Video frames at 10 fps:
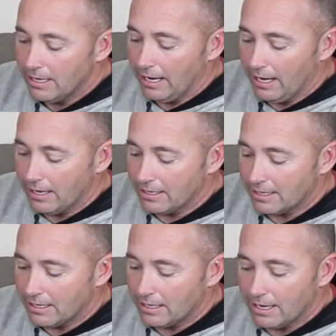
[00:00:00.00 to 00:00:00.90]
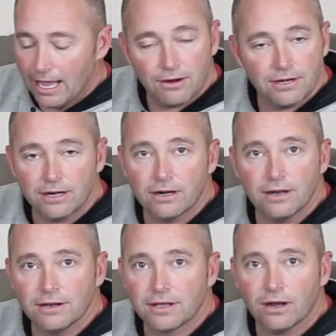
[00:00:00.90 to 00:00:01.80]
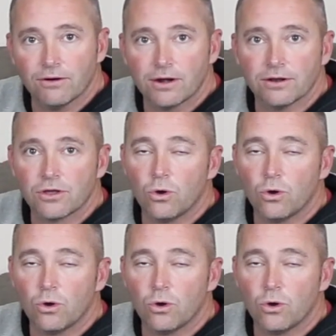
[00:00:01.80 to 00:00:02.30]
and out here in Colorado in the